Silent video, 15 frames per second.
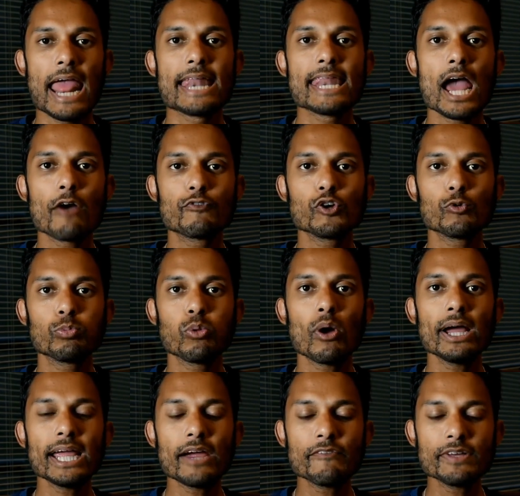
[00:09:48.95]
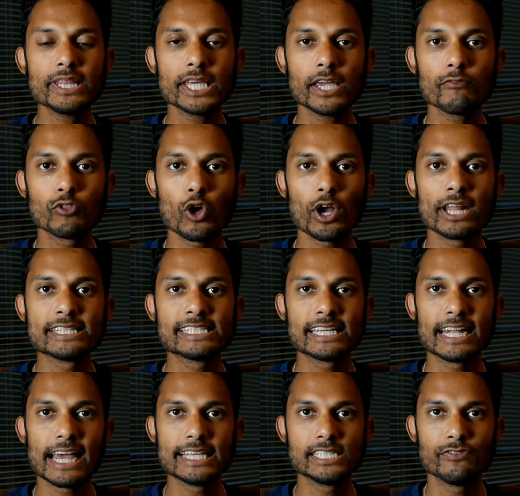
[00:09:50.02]
Now, if you apply everything you've learned in
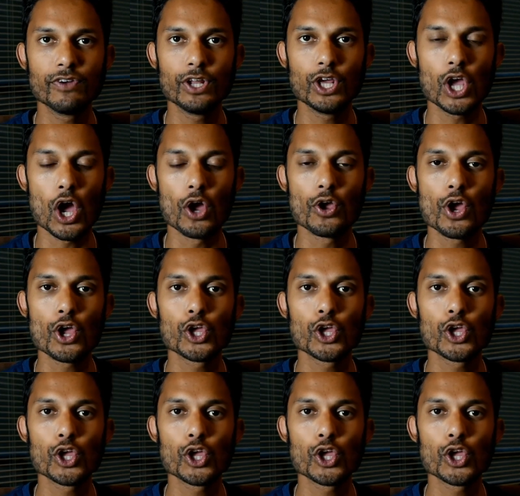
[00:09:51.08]
today's video,